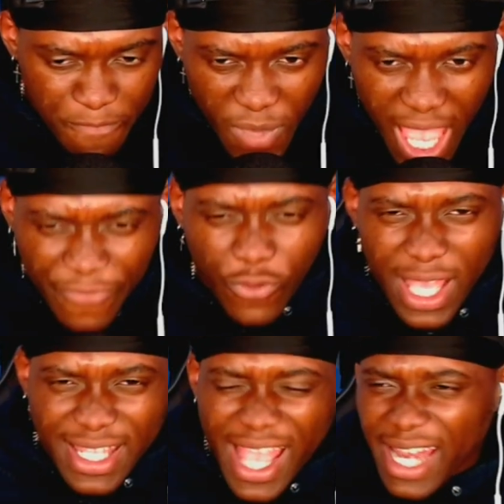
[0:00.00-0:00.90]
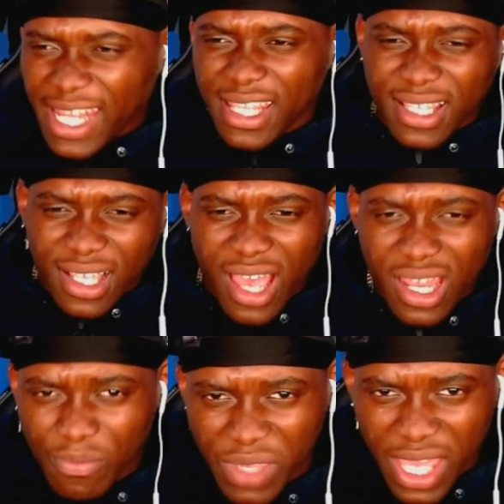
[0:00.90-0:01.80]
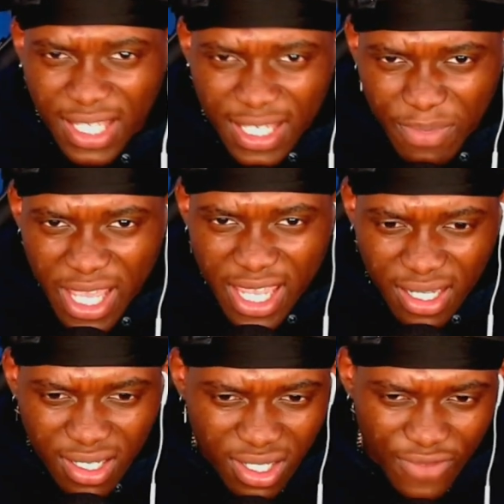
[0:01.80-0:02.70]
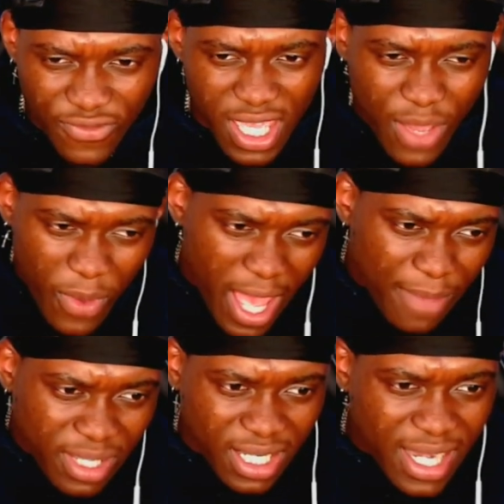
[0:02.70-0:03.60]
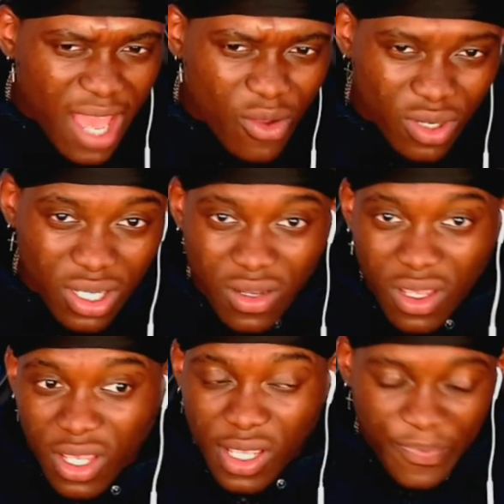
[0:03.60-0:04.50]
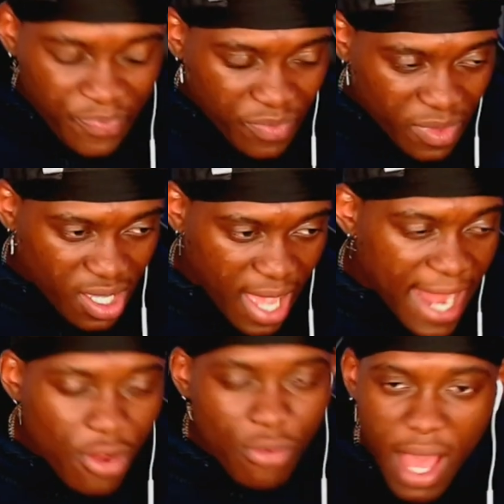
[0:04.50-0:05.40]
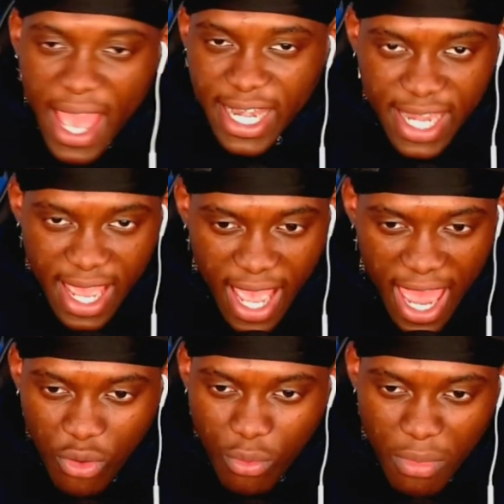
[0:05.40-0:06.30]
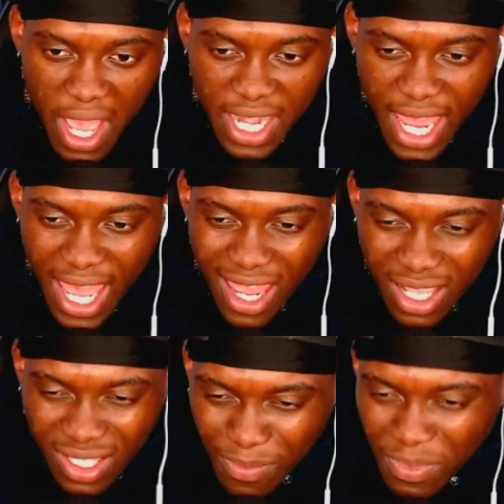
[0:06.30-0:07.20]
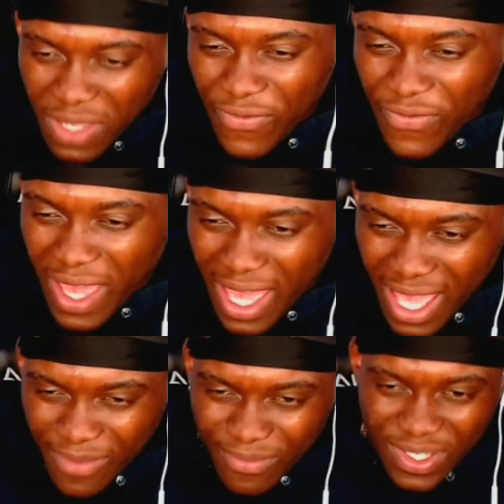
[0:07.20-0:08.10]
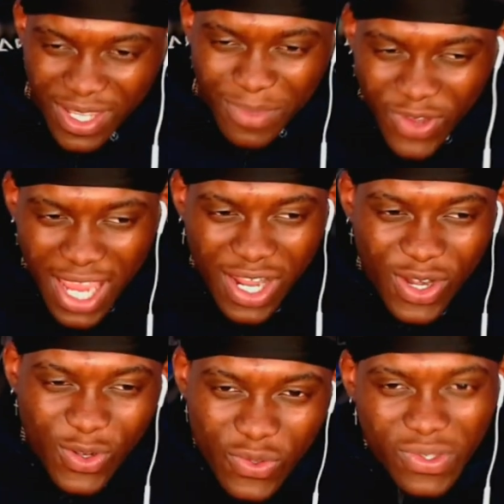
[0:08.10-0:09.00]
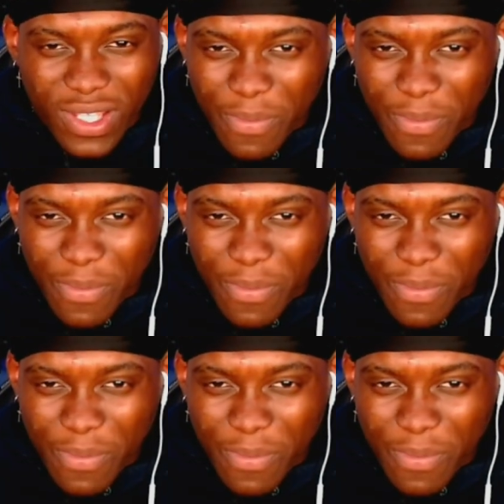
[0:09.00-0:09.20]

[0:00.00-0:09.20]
I feel like that needed to kind of be explained, if you get what I mean. Now, I don't mind that. I don't mind that. To be fair, them trying to lose their